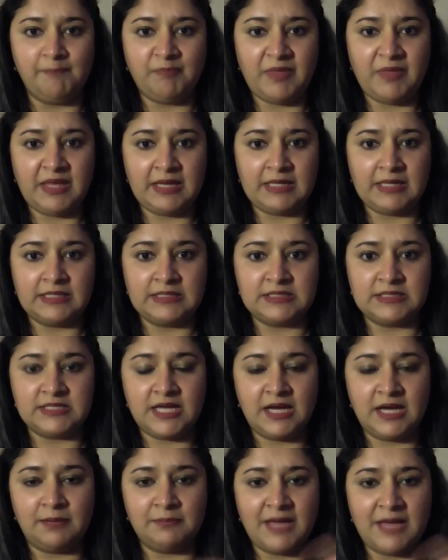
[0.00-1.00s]
And
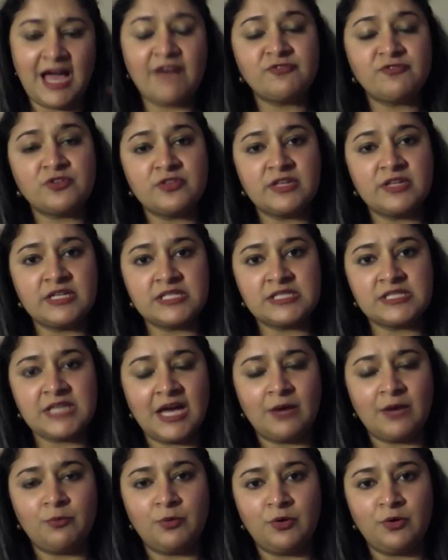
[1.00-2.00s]
um, after this,
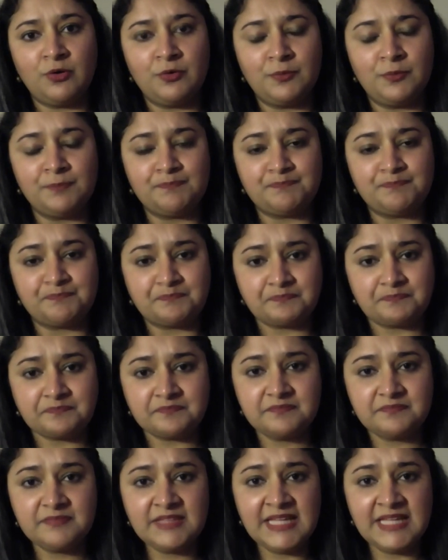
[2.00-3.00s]
I will
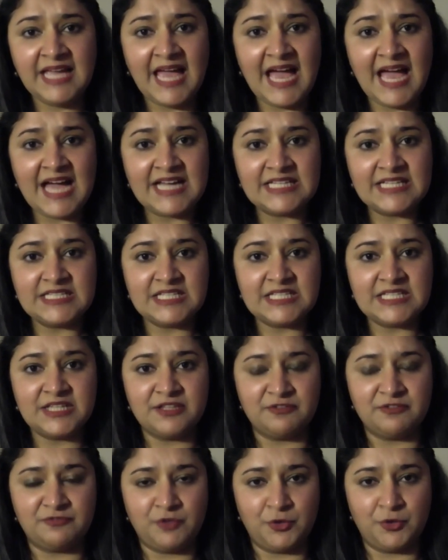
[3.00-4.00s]
add the
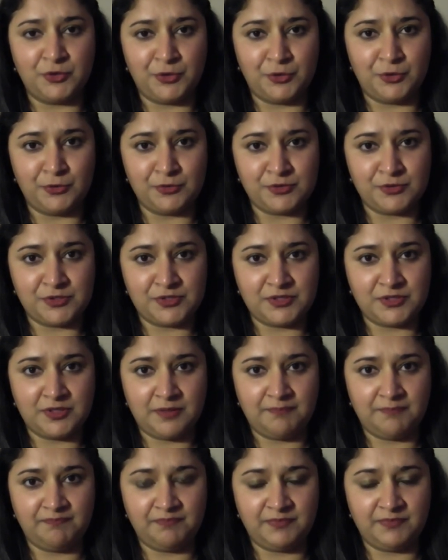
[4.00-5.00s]
photos
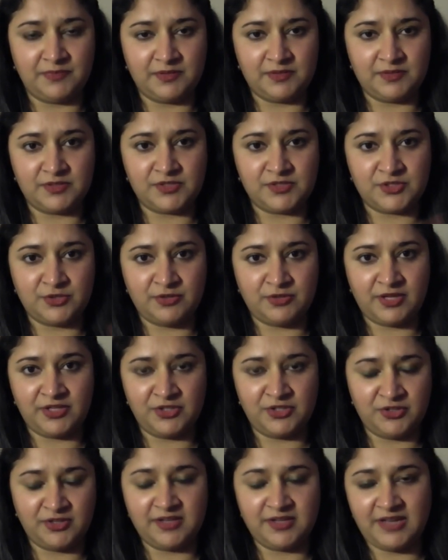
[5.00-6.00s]
so that
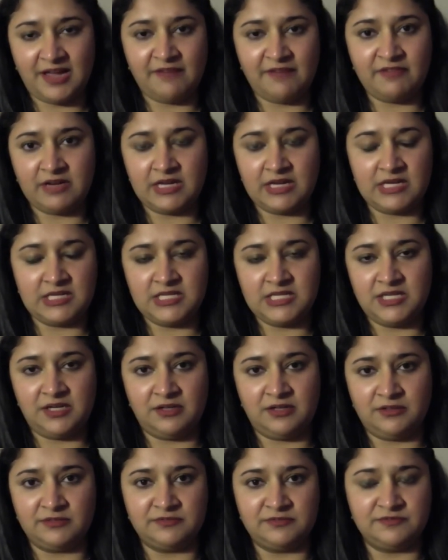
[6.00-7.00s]
you can have an idea of,